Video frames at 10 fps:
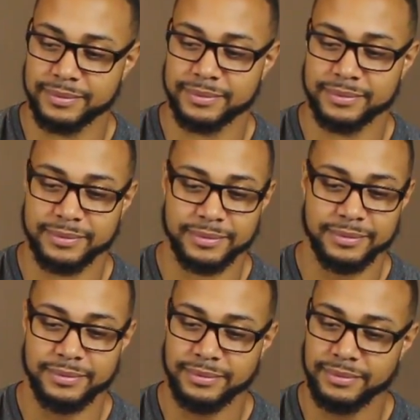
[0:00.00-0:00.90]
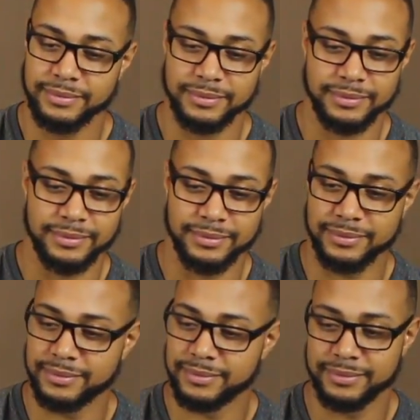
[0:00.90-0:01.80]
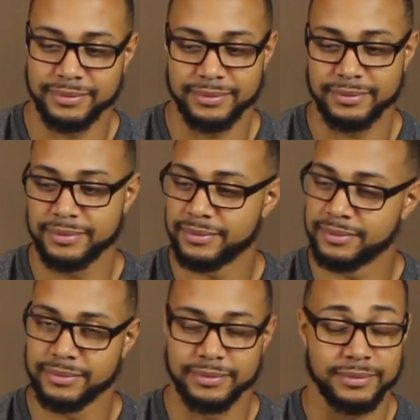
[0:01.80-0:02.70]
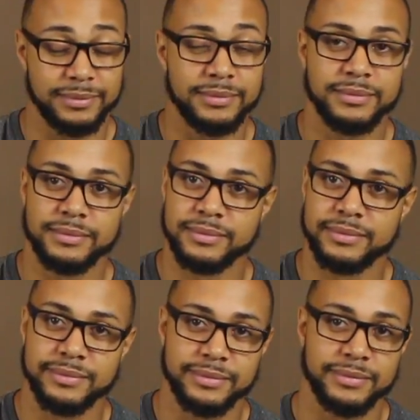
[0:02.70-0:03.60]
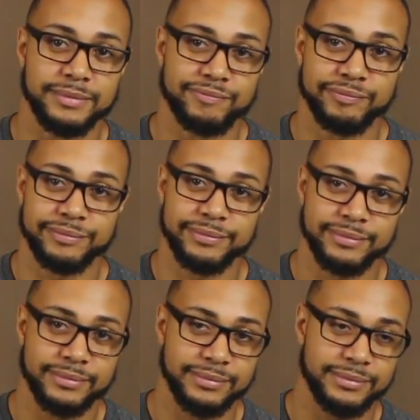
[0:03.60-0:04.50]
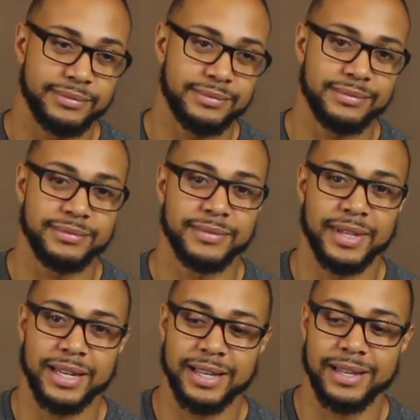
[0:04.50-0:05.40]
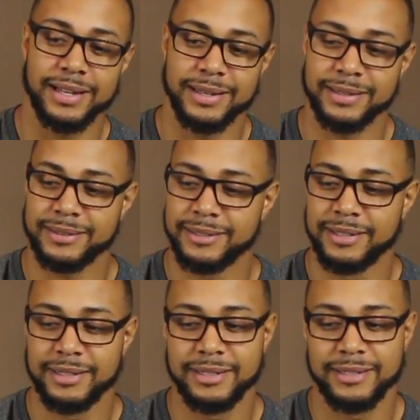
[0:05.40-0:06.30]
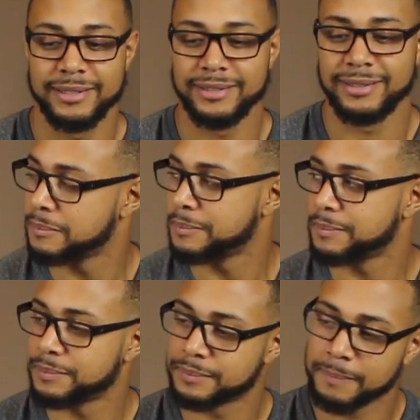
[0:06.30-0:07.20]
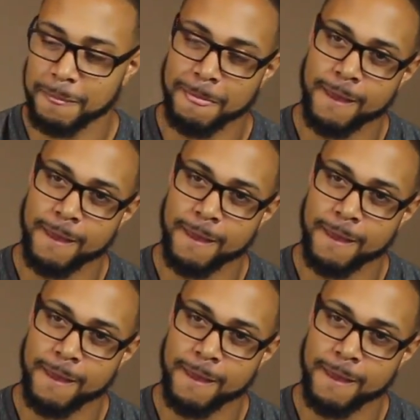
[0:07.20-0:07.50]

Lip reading: [no speech]